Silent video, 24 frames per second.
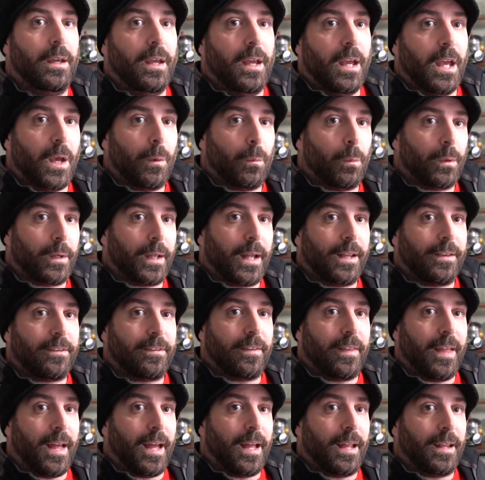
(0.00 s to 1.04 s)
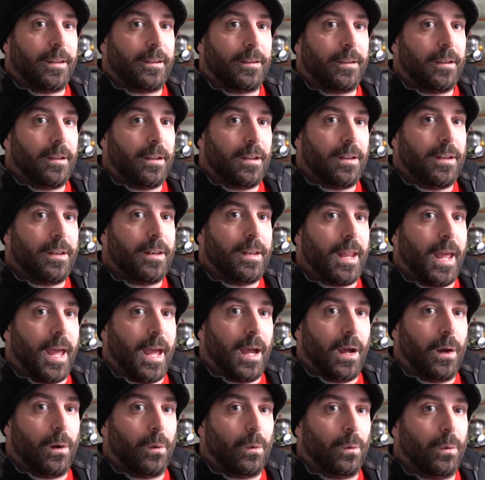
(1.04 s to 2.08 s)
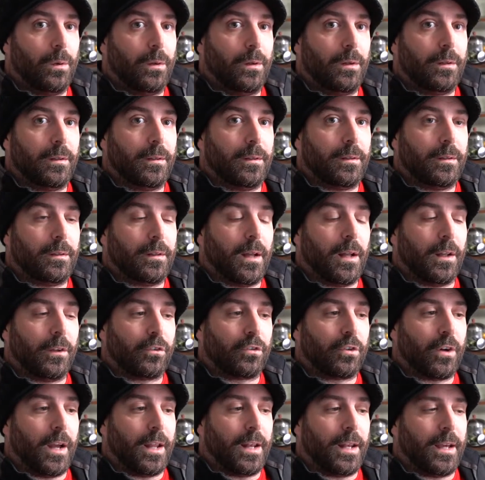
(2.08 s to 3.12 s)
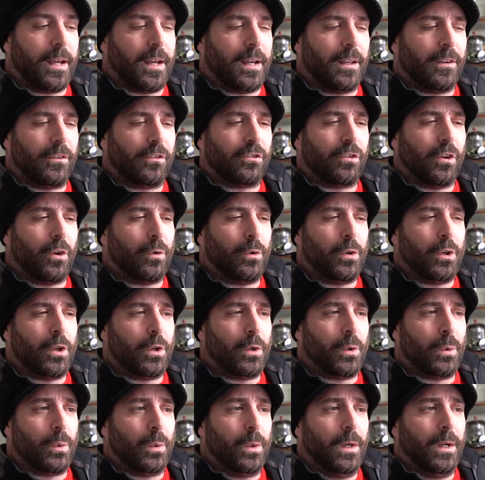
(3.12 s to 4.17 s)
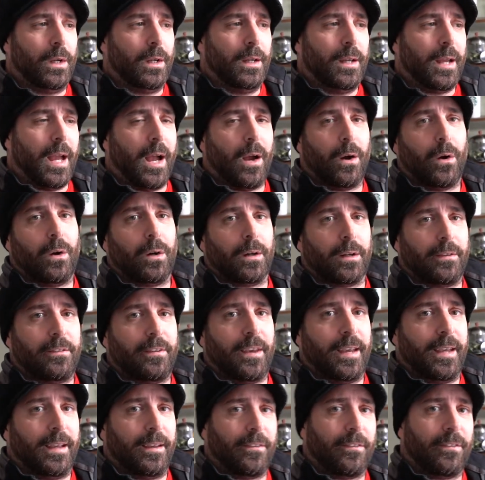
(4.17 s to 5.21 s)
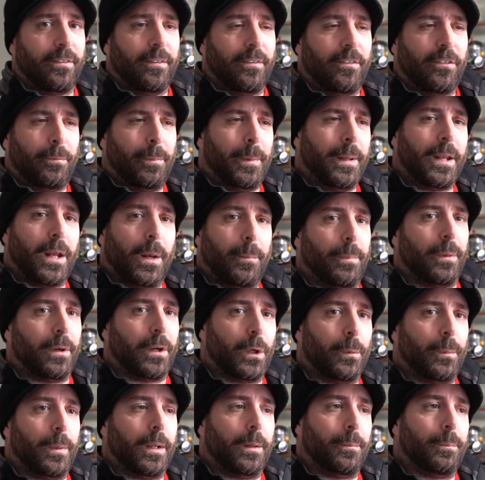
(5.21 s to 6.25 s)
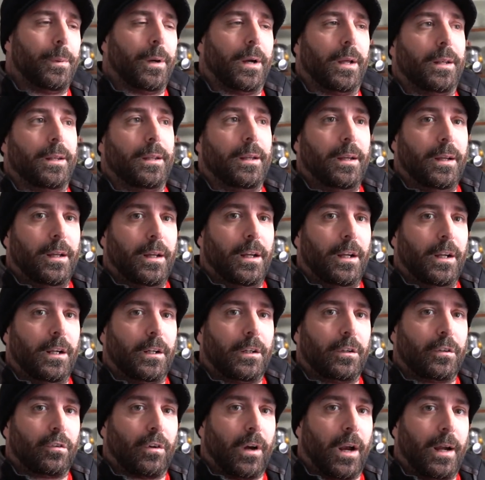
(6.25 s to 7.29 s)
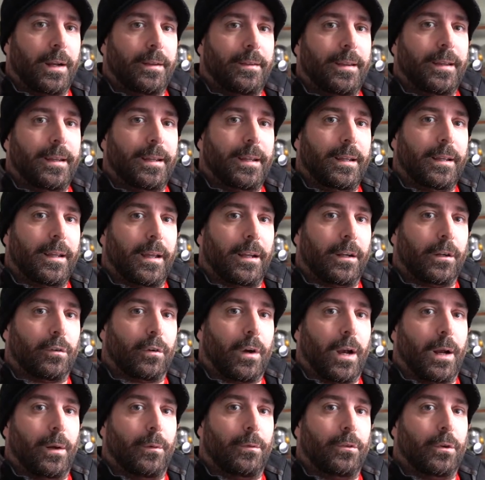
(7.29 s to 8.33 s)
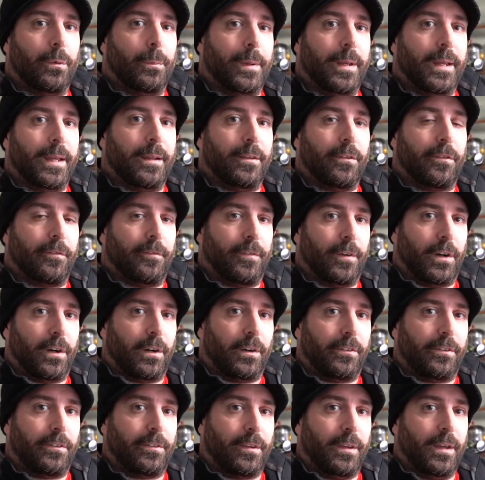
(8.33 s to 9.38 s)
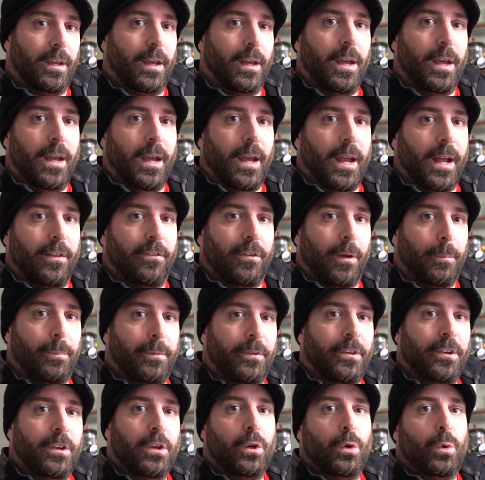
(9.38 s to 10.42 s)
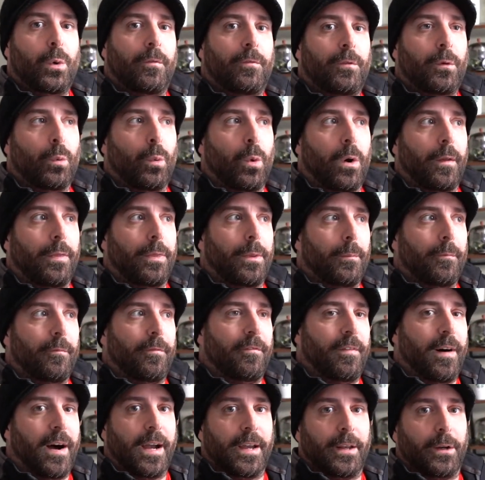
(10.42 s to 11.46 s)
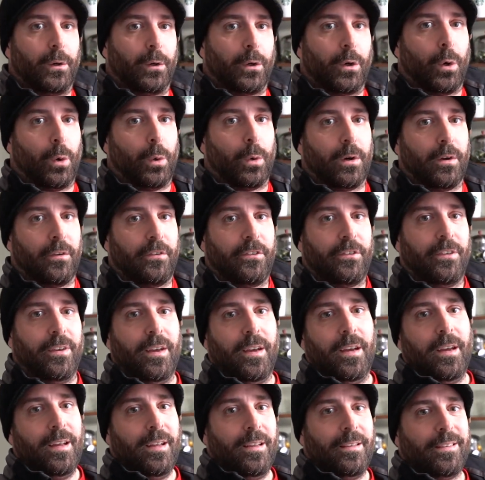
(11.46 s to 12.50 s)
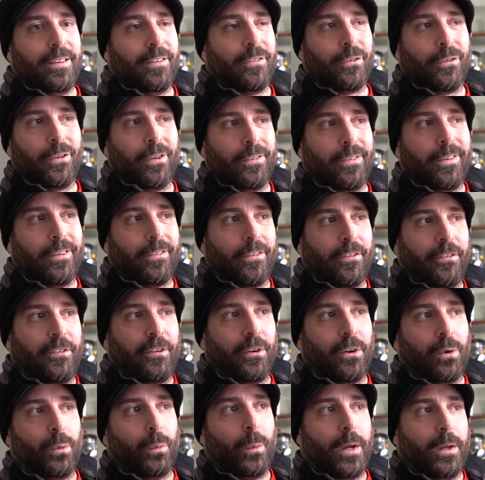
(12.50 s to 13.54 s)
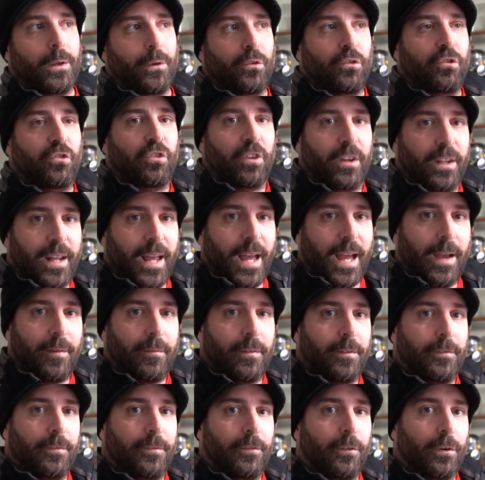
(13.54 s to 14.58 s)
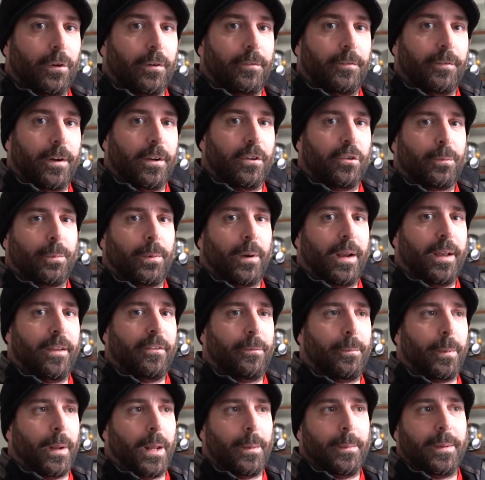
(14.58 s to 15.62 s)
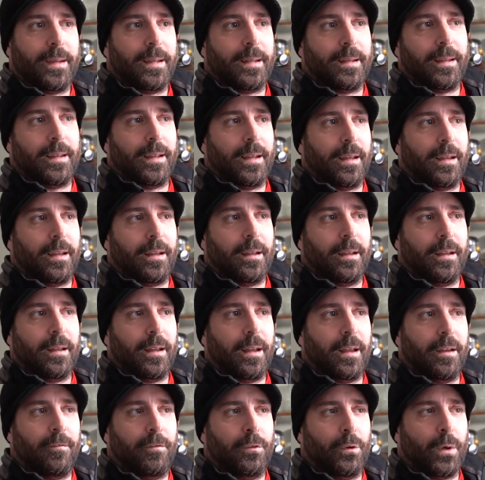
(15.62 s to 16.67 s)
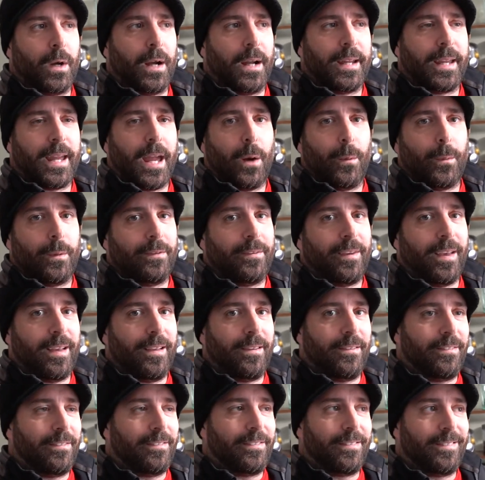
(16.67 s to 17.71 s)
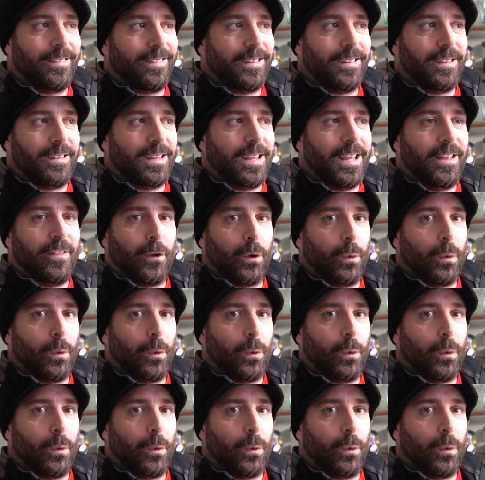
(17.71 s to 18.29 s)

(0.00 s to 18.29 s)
And we'll get to that now. I'll try to show you how long it takes, speed it up a little bit, but grinding and ground your beans first. It's up to you if you want them fine or coarse. There's a certain way you should have it for a French press, but I mean, if you like how it tastes either